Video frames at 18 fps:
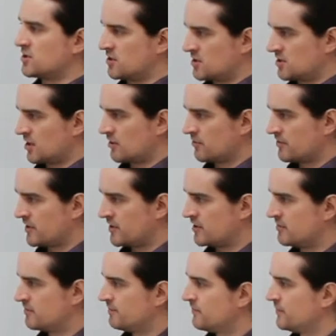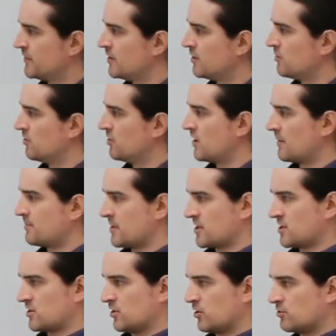accelerated. When an
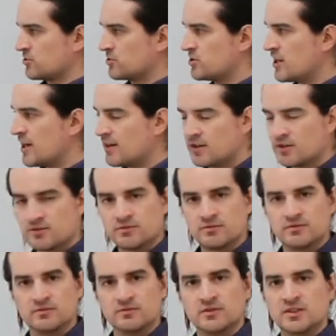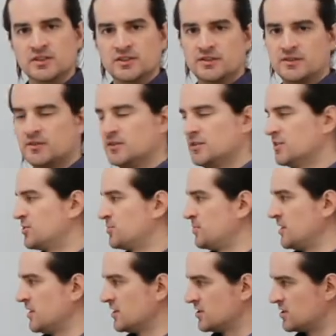object slows down, its
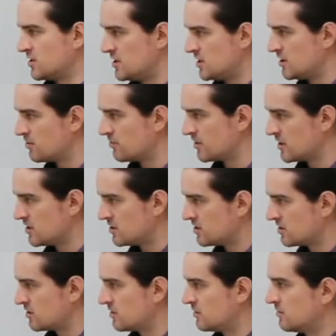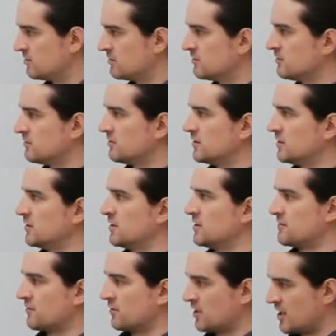speed is decreased, right?
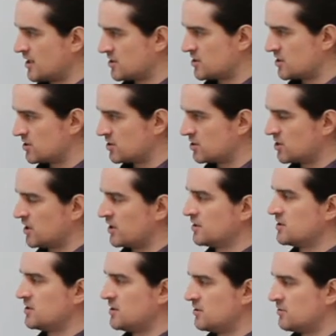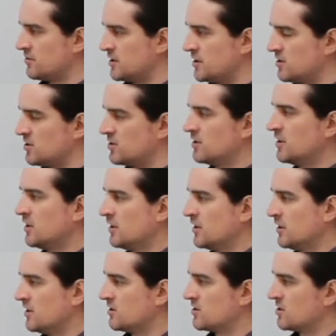its velocity is decreased,
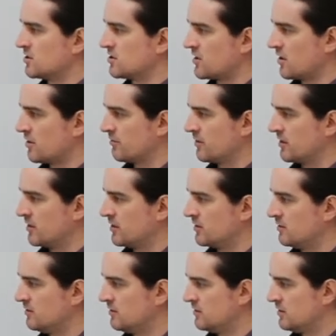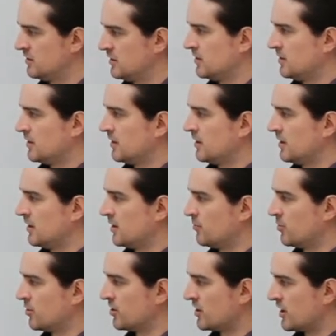it's accelerated.
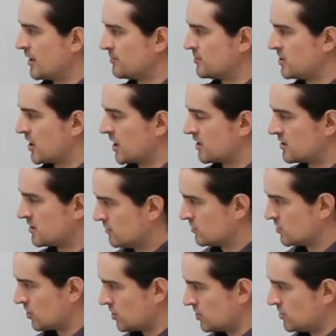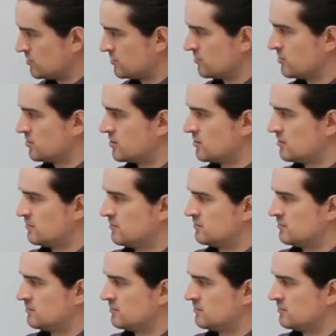Um, when an object turns,